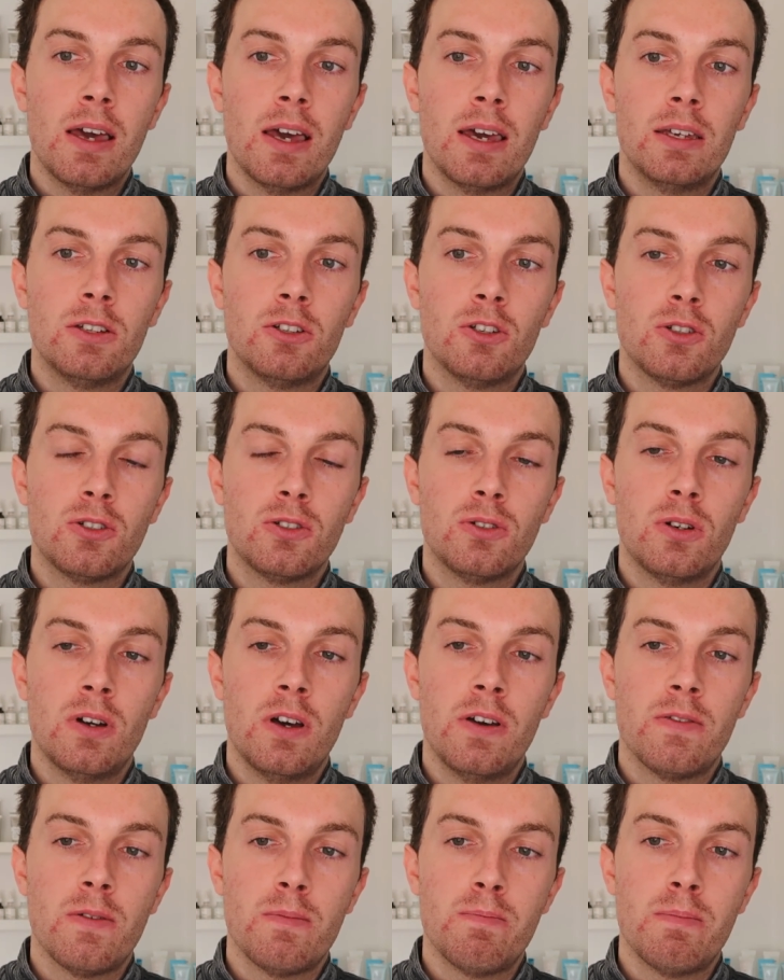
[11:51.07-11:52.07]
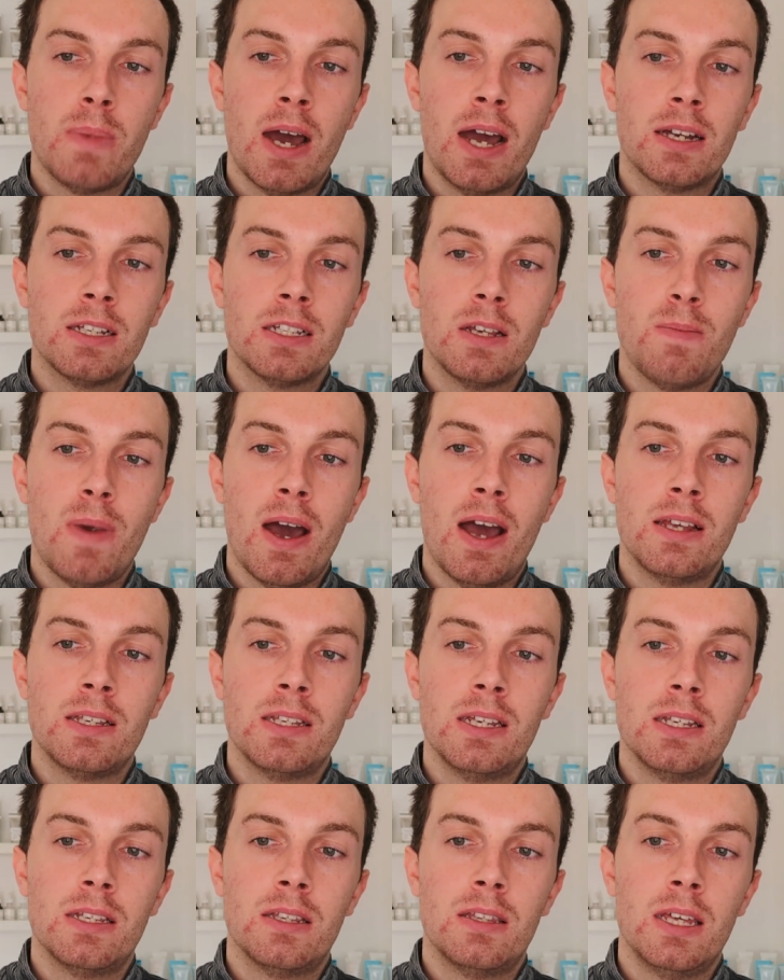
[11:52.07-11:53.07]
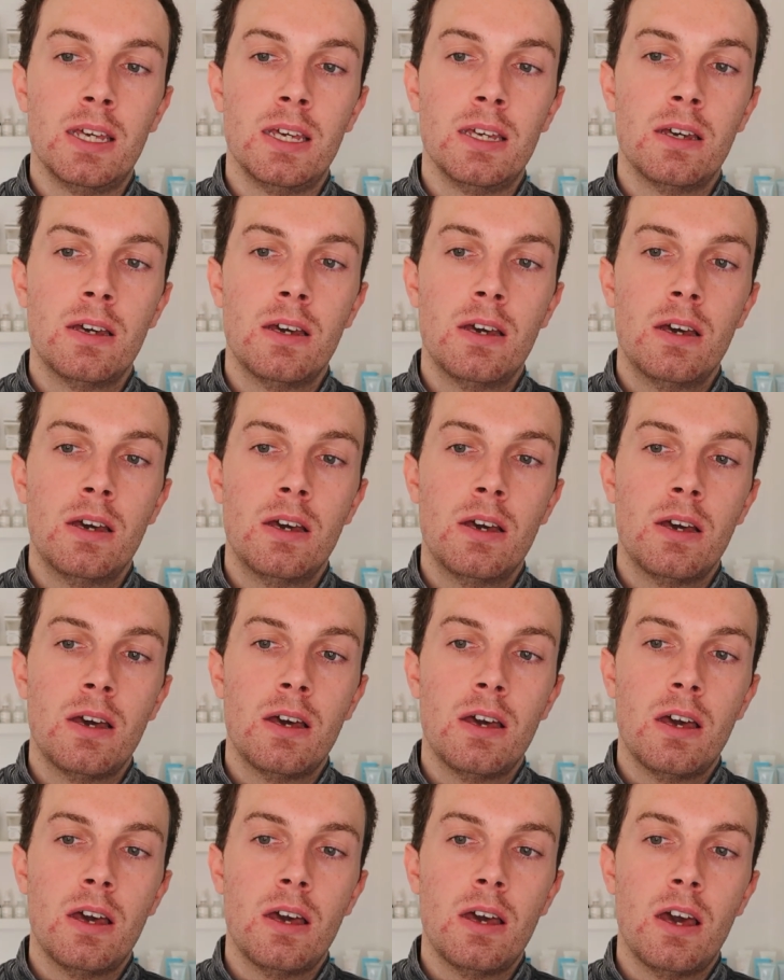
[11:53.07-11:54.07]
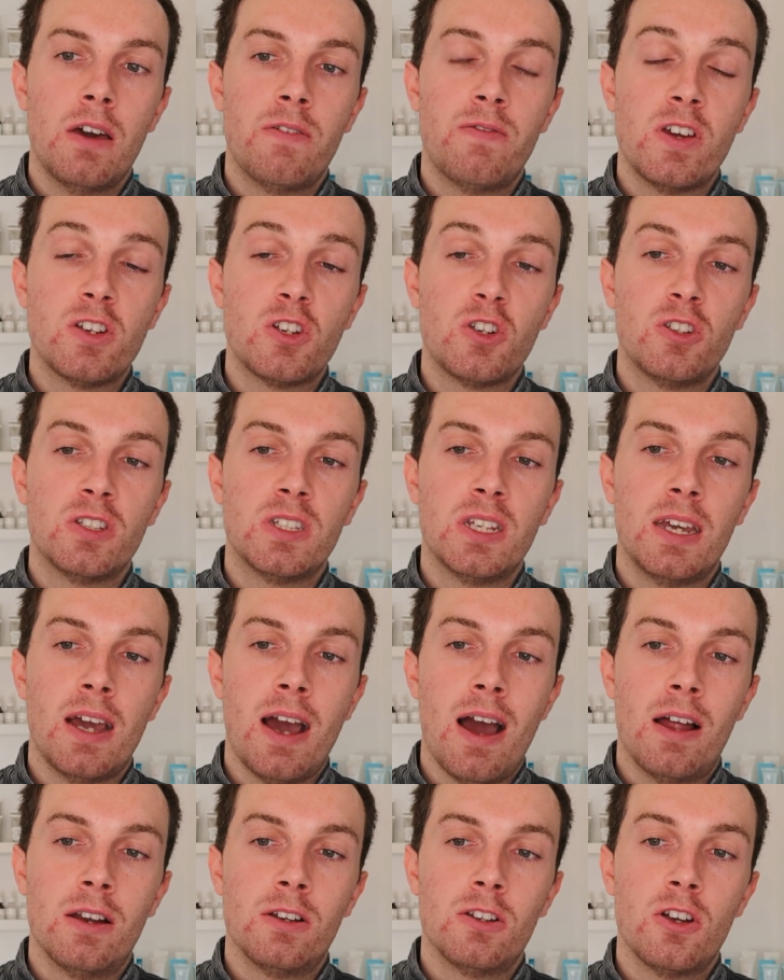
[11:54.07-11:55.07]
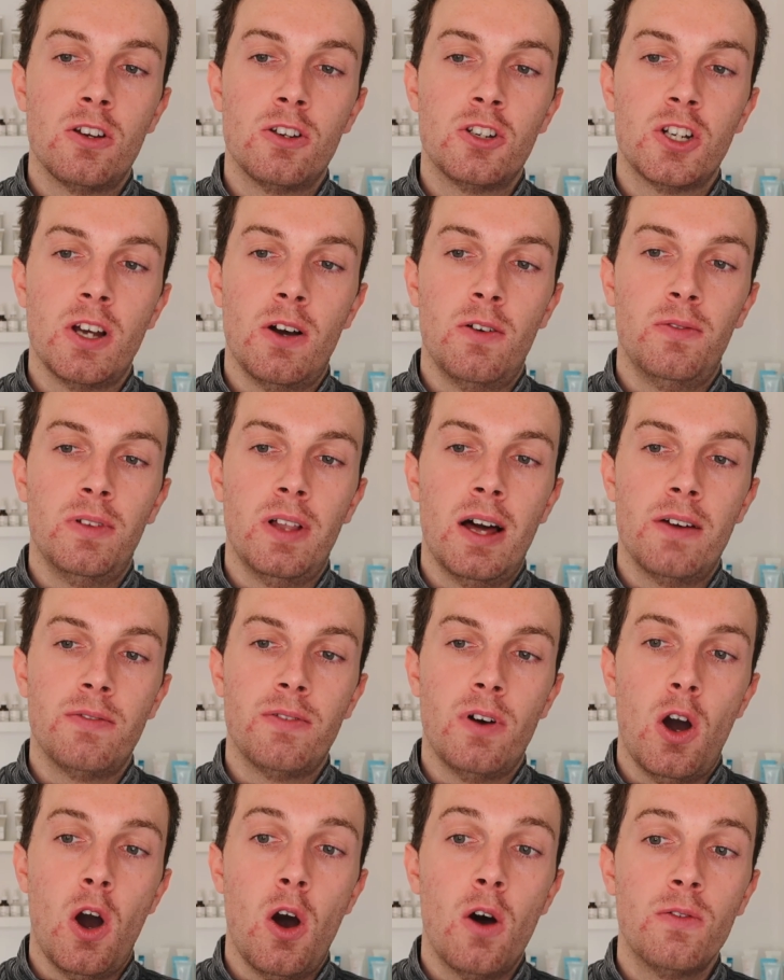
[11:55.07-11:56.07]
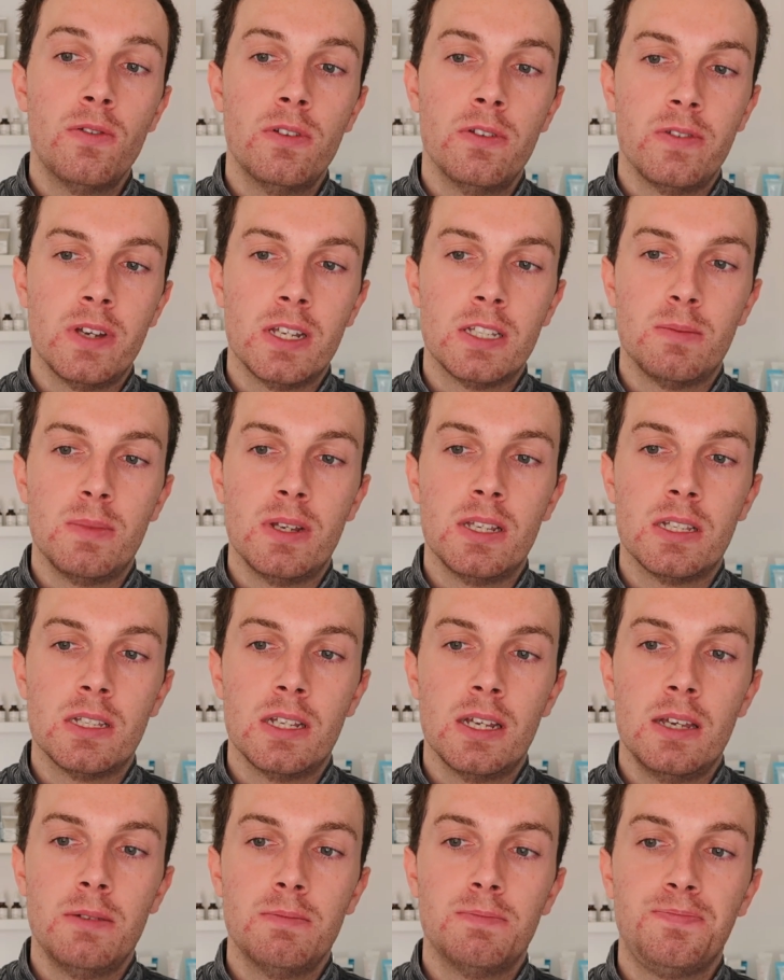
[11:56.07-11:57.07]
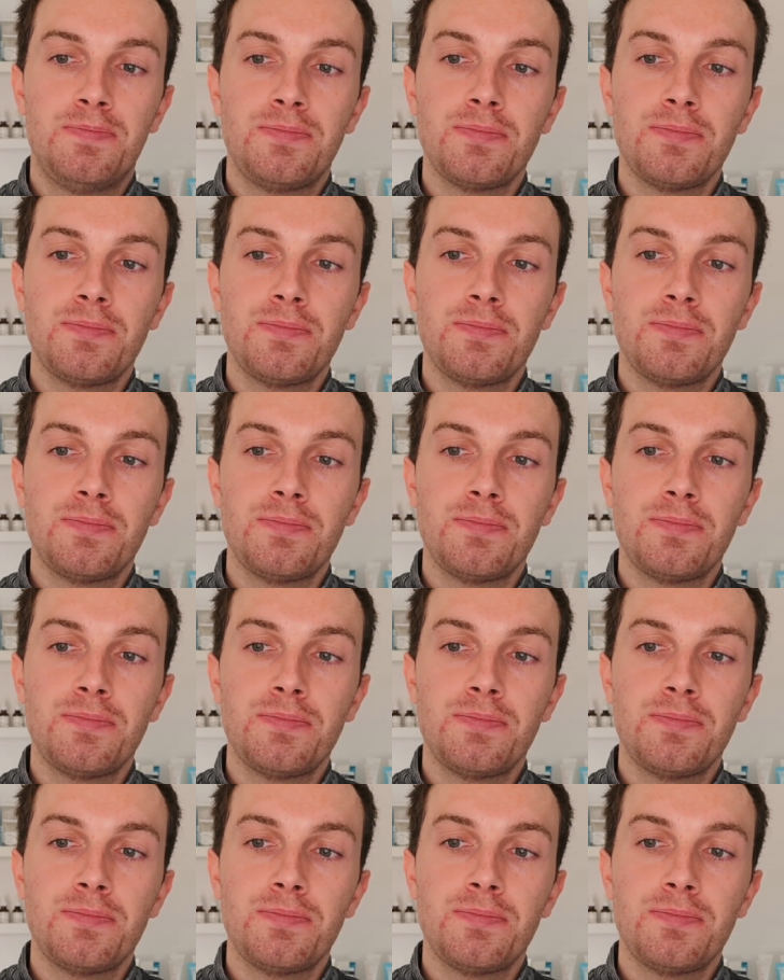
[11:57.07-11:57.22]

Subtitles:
it just sort of maximizes the efficiency and shelf life of the vitamin C.